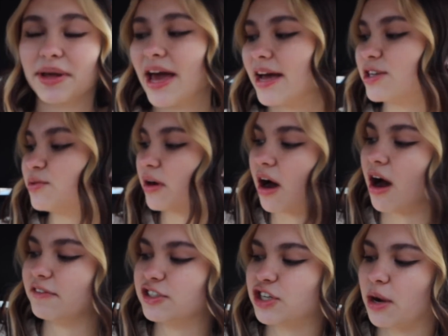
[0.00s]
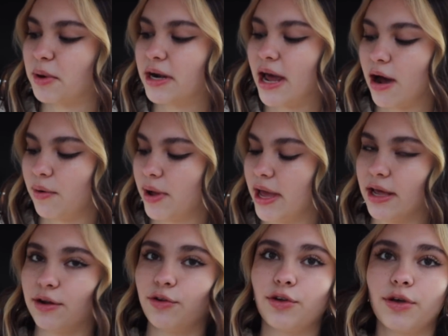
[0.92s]
gonna head to a coffee shop right now
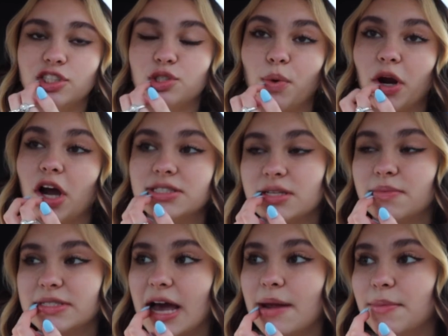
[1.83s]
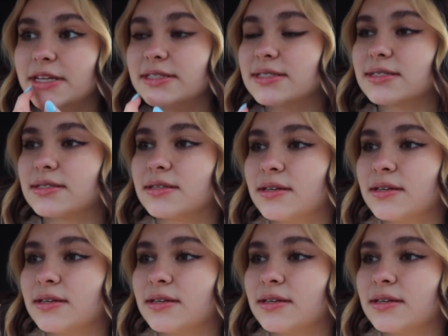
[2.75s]
and just work on some assignments.